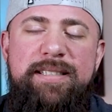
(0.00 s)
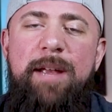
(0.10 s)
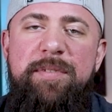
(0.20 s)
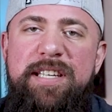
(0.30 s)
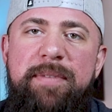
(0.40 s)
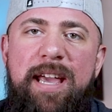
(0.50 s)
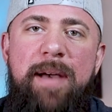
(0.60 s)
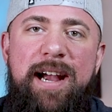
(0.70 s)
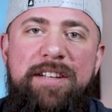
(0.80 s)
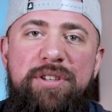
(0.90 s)
Same team came
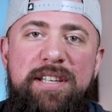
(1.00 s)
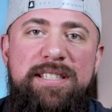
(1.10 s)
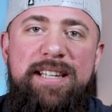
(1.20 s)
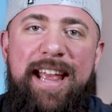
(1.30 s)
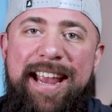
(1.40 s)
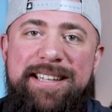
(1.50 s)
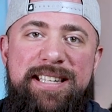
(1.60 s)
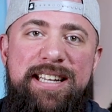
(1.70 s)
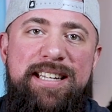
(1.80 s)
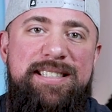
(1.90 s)
back in two thousand
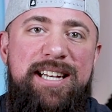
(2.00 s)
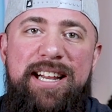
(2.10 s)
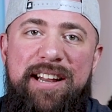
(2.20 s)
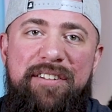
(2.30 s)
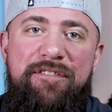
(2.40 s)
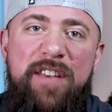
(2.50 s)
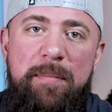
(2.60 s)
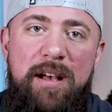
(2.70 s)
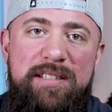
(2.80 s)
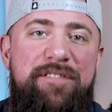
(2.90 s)
eighteen and studied it in females